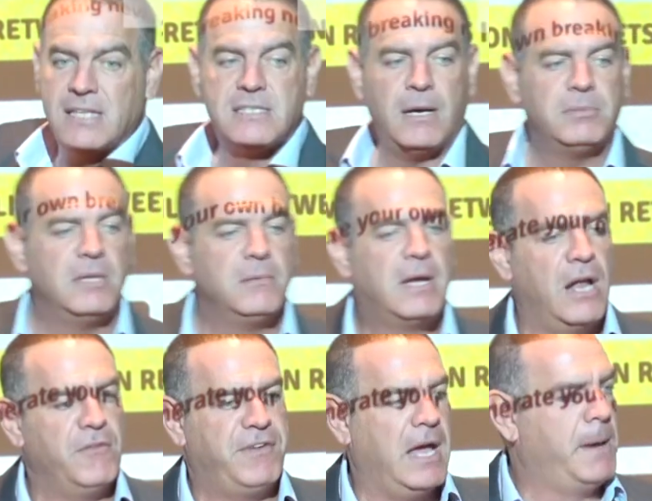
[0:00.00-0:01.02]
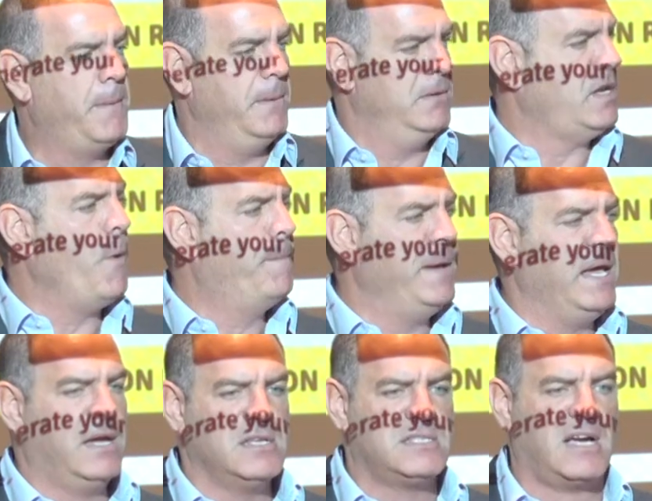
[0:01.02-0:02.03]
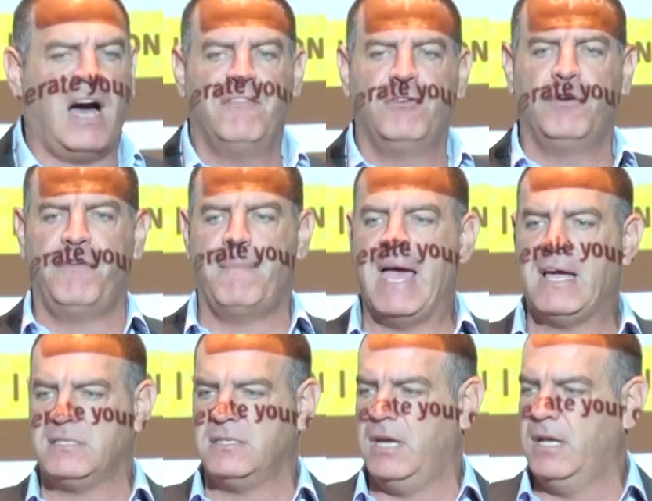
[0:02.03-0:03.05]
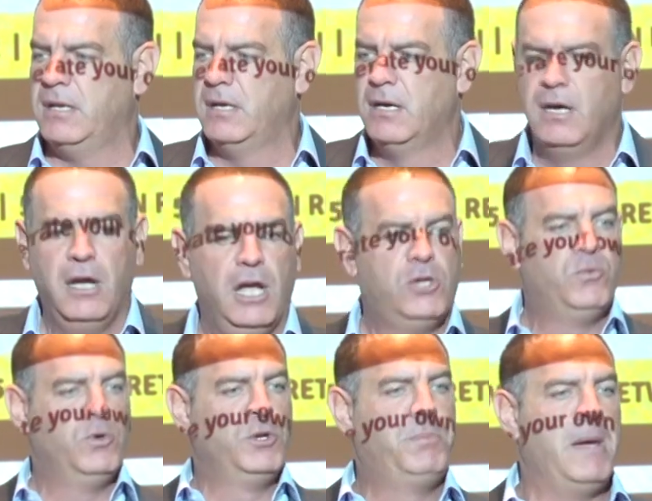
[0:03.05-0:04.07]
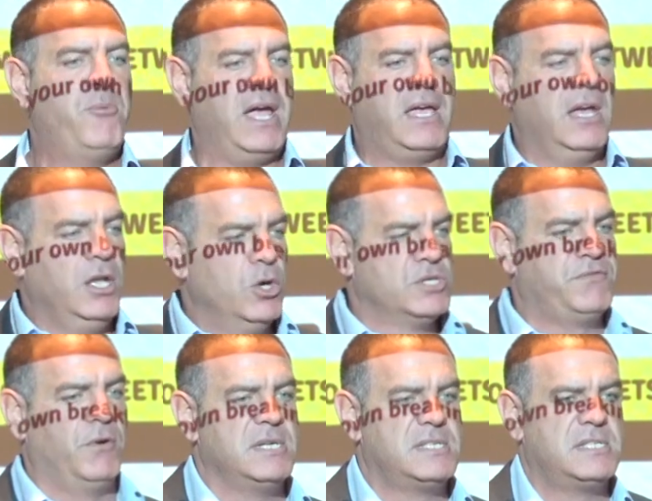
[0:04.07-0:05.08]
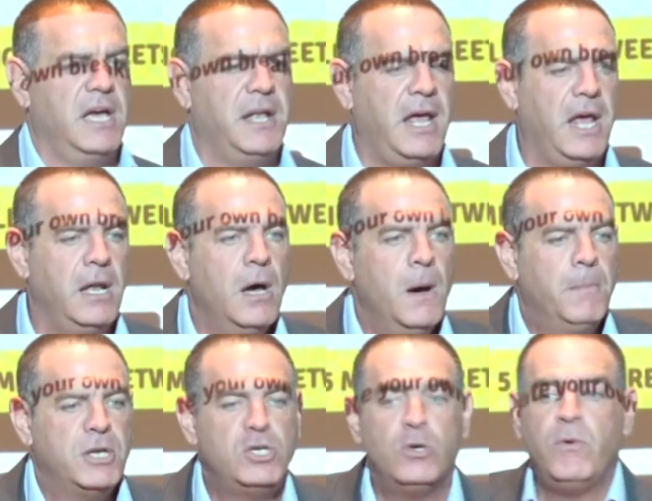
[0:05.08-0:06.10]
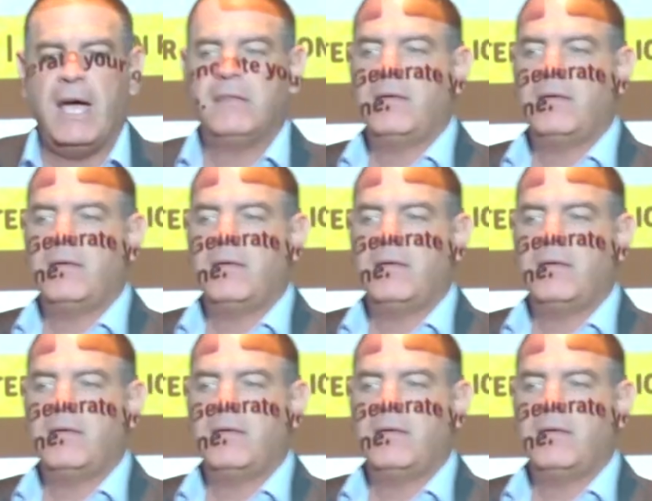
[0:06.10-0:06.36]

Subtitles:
something kind of like, no pick. It's a cover of a magazine, it would be a breaking news from the CNN, but you create a